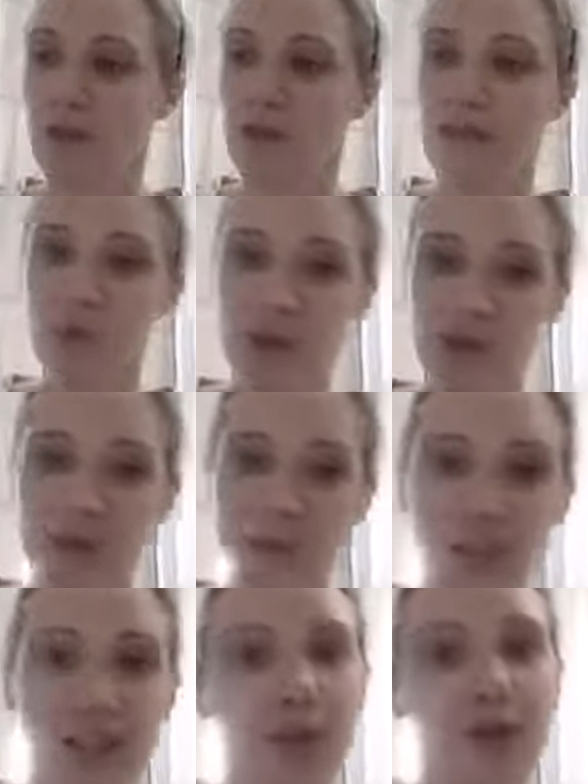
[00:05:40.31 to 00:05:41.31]
forgave
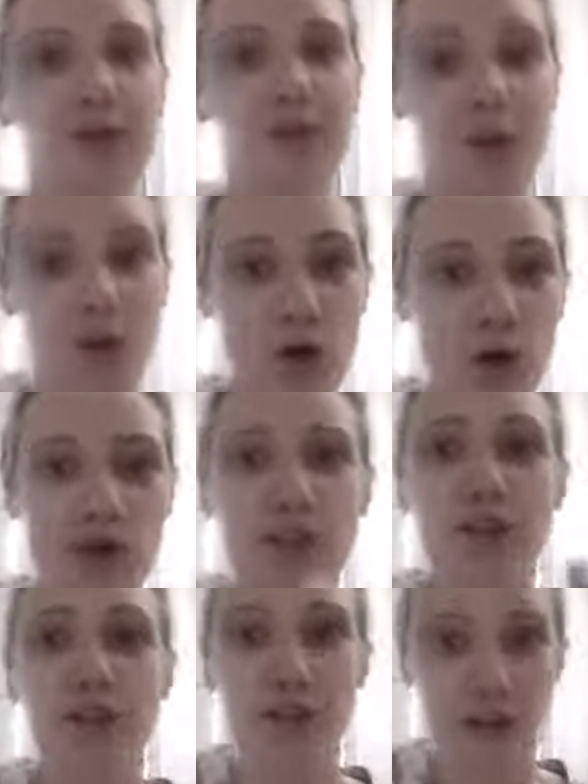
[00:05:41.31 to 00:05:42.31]
themselves or
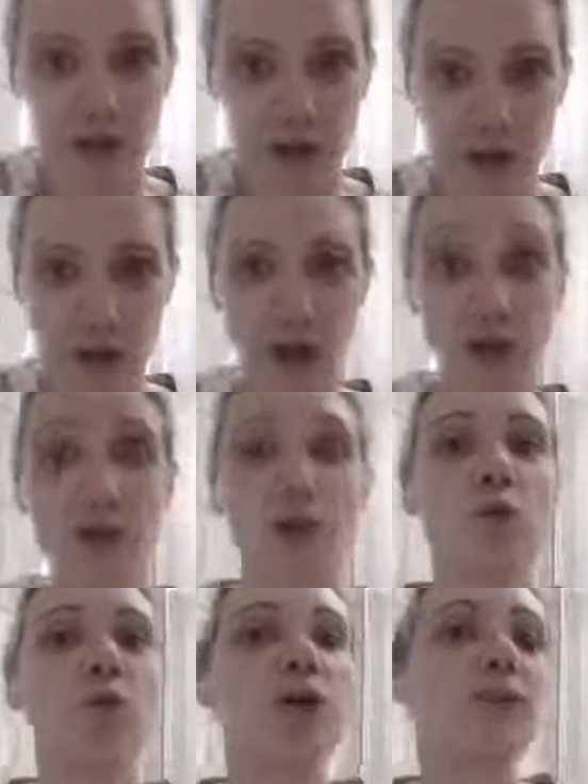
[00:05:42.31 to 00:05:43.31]
others or found closure,
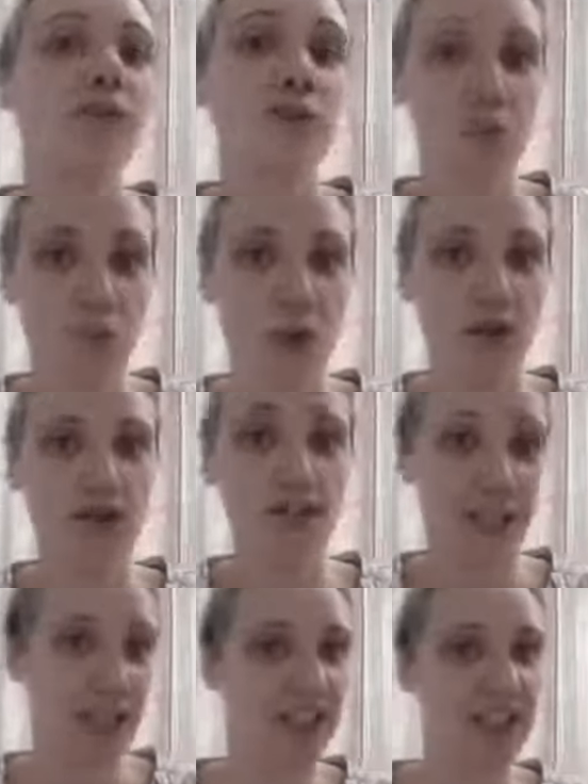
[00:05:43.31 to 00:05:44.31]
whatever it was that
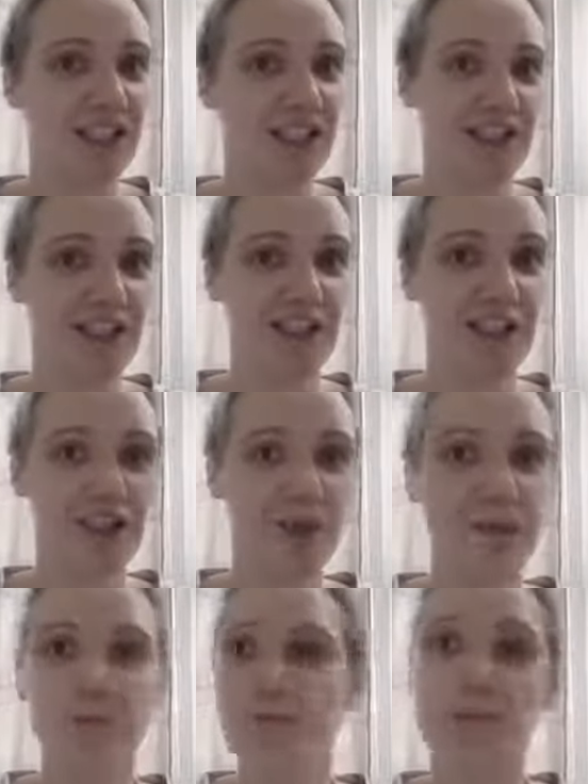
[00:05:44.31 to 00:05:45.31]
they needed to do,
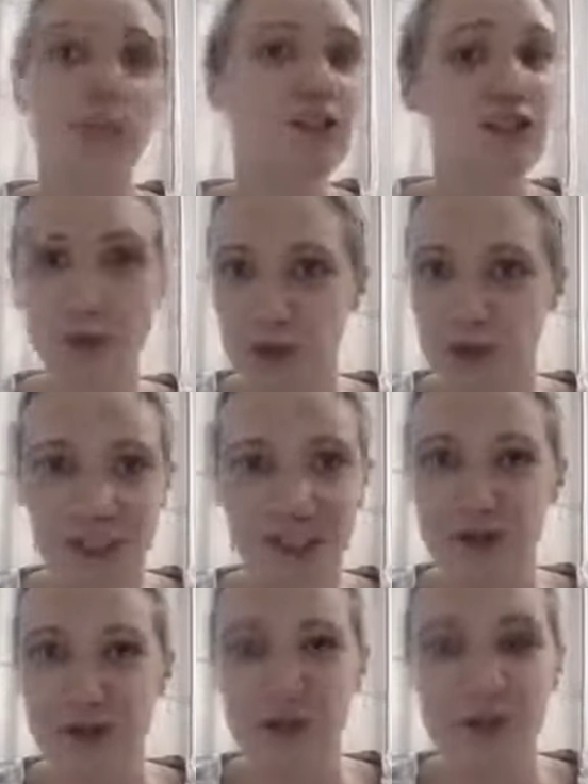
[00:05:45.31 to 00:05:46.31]
because of course it's so
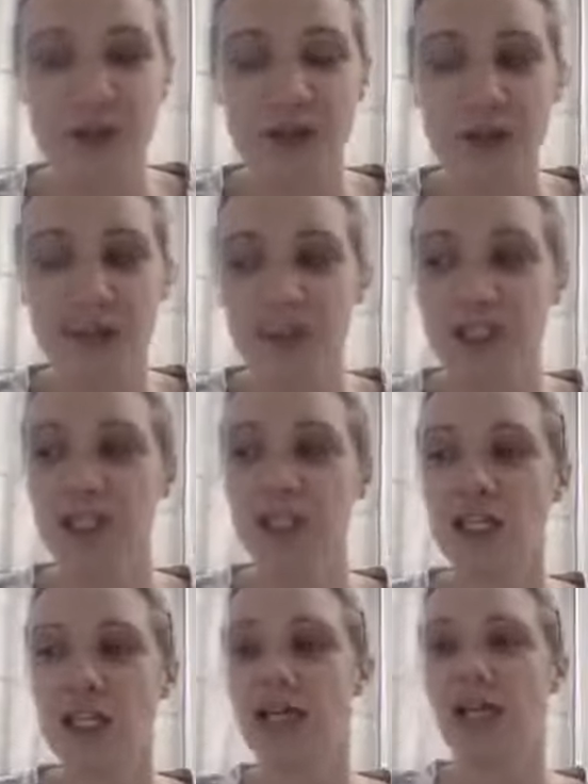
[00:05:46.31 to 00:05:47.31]
nuanced,
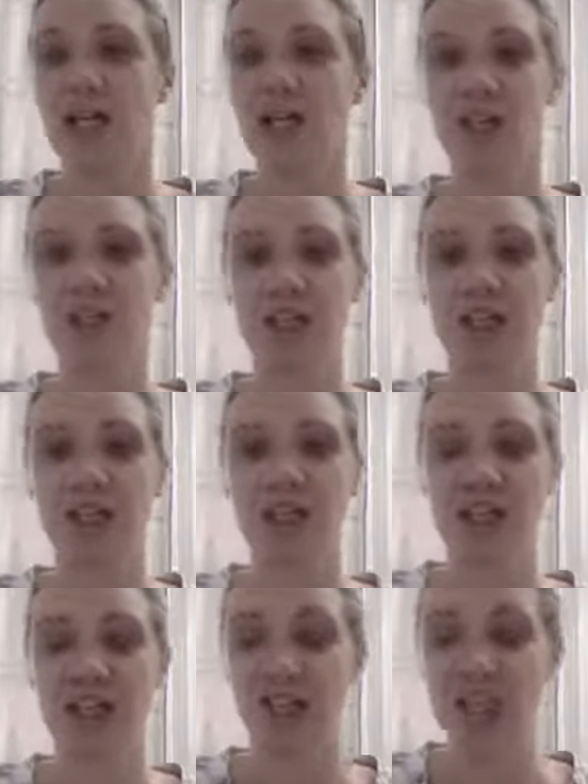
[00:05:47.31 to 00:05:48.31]
that
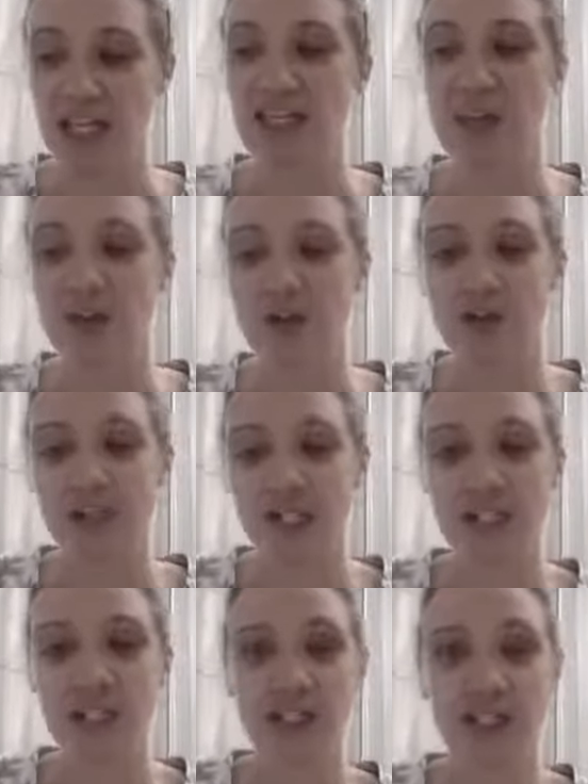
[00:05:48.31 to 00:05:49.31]
he noted.